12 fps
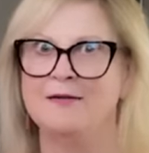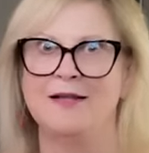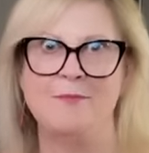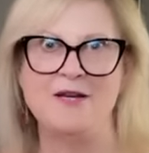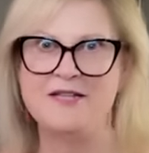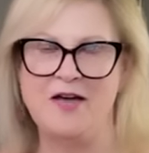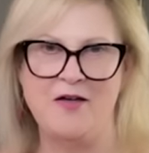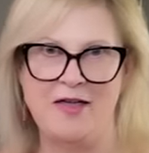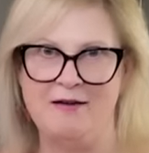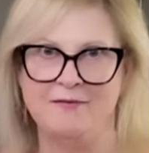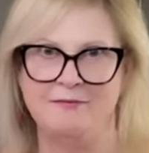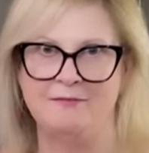Let me tell you,
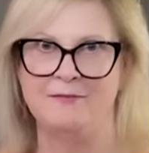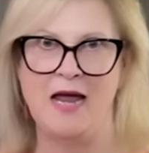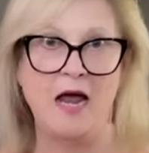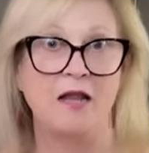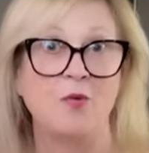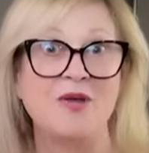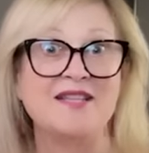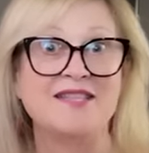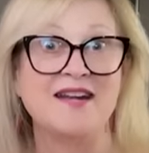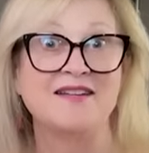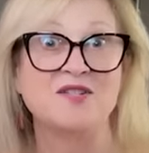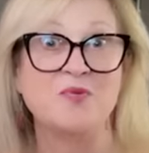Halloween's
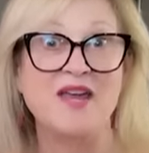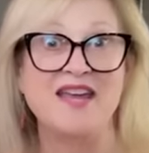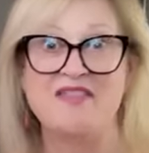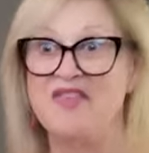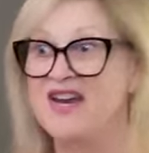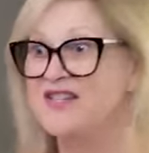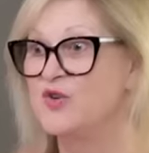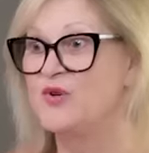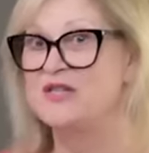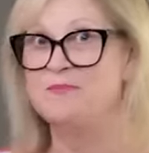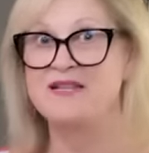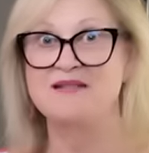next week, and then it's
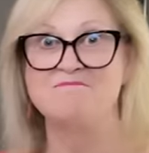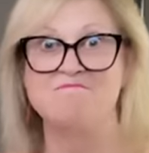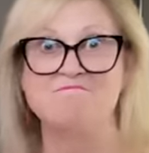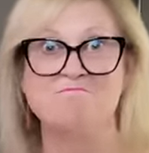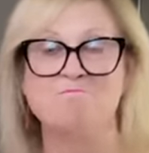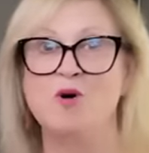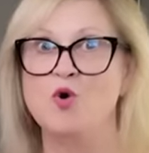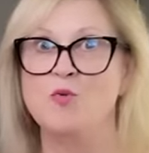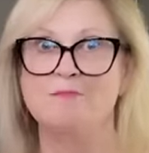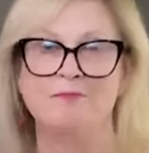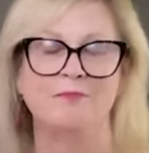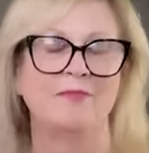Christmas.
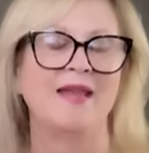Boom.